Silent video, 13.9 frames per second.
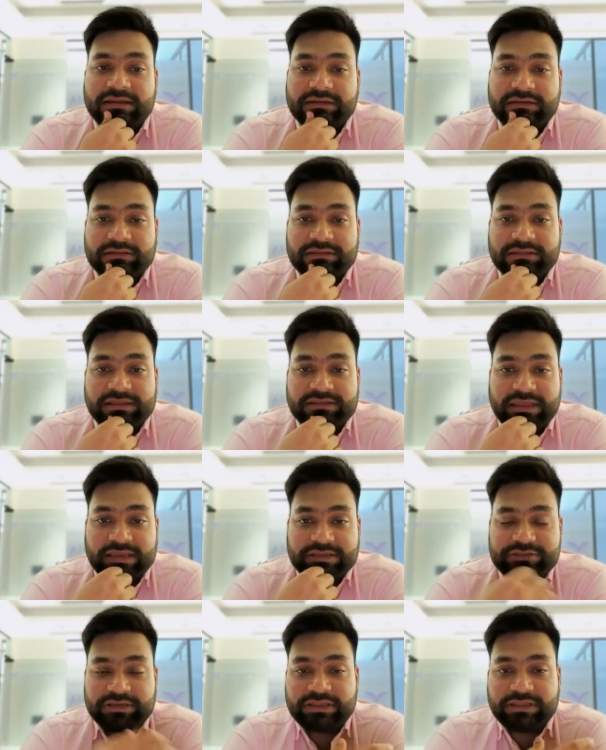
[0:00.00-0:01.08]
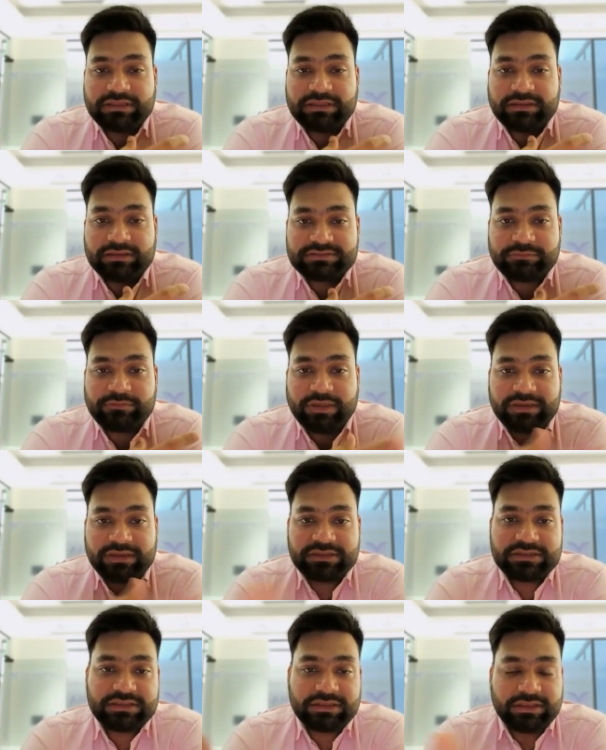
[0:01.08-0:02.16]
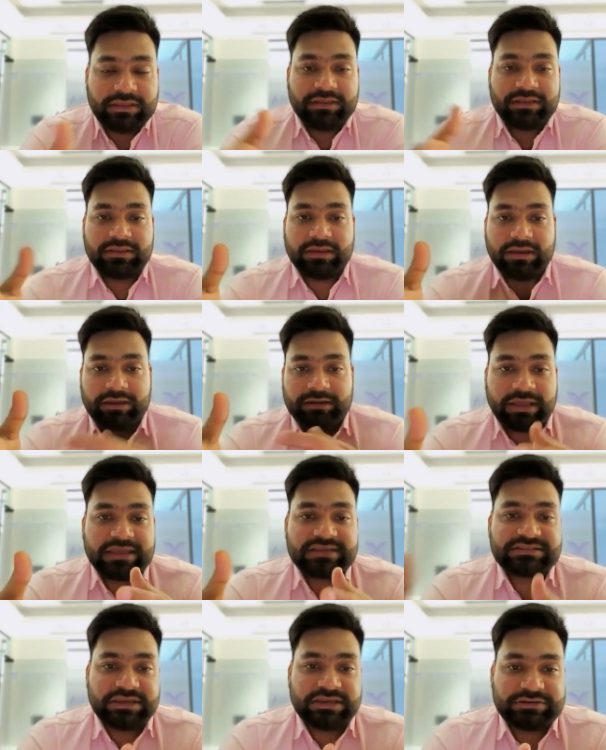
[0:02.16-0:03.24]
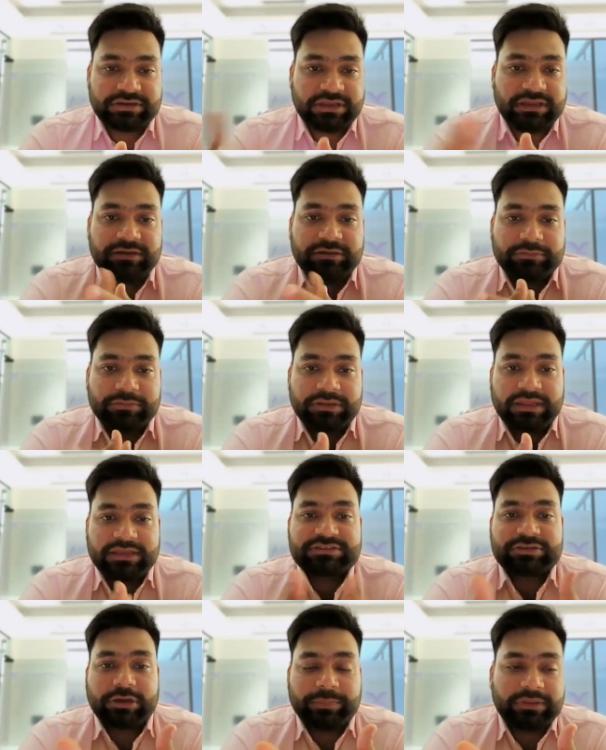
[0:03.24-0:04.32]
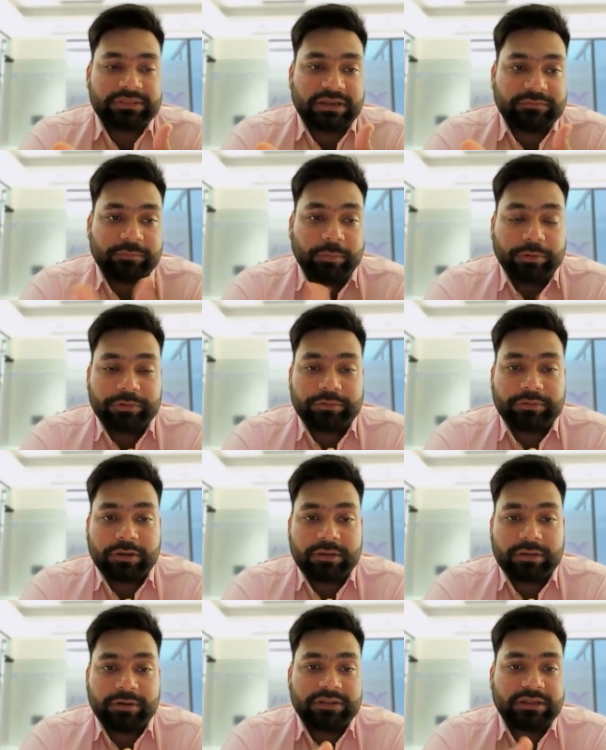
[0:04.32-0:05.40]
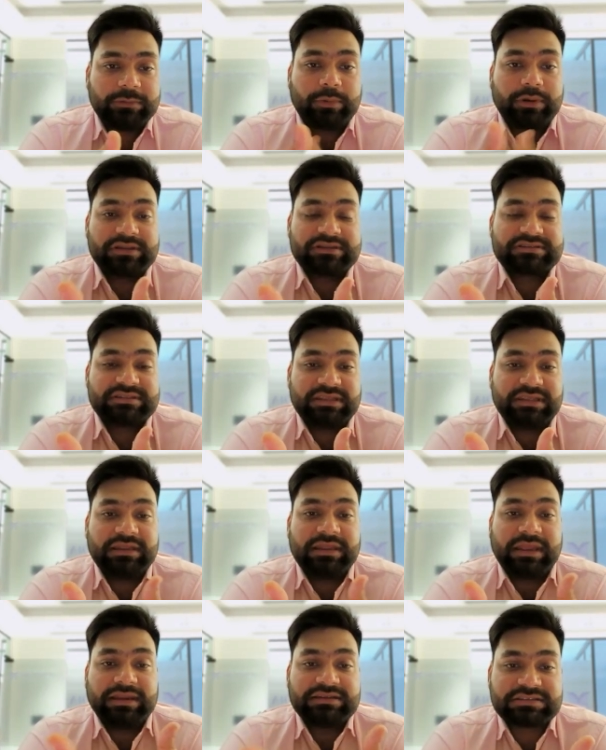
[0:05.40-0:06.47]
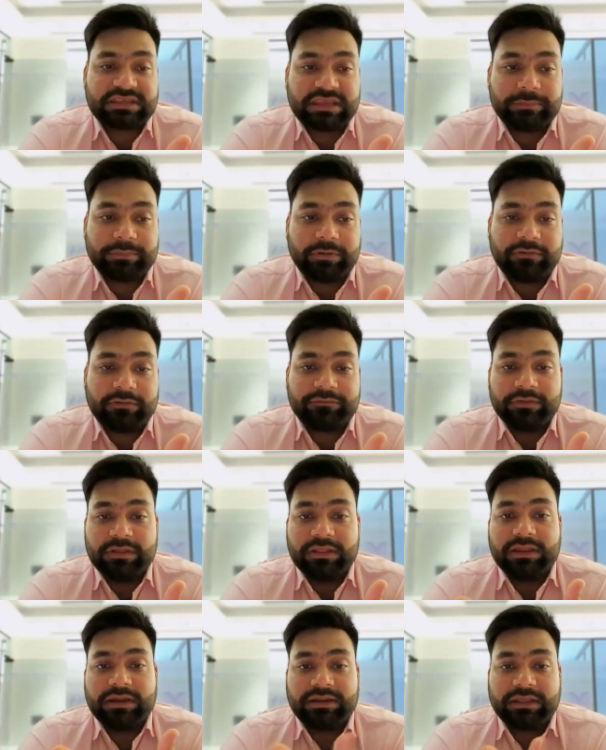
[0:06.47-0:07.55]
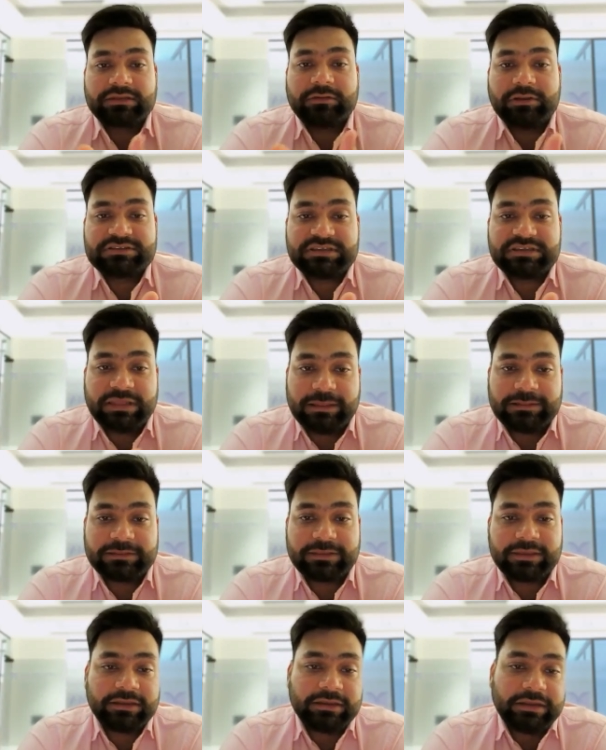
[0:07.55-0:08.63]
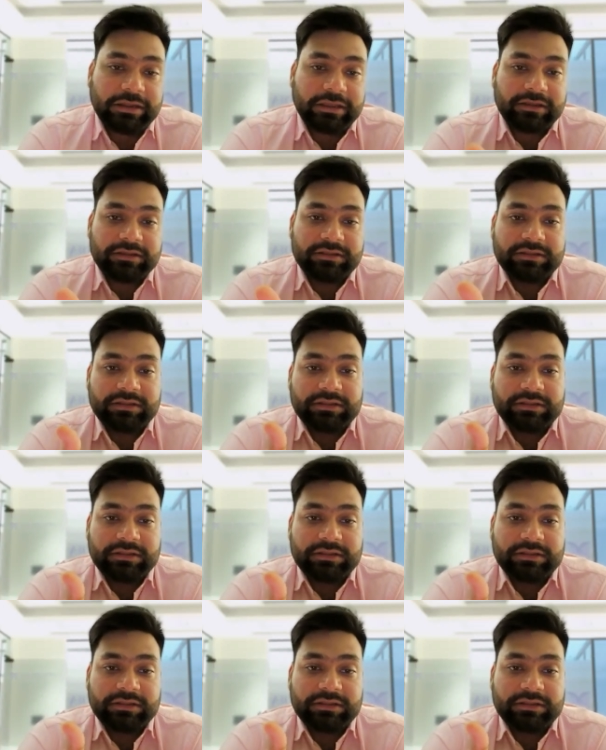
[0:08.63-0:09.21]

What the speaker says: That actually is a very nice entry into the next topic that we want to talk about. That what is the landscape of technology in healthcare in India?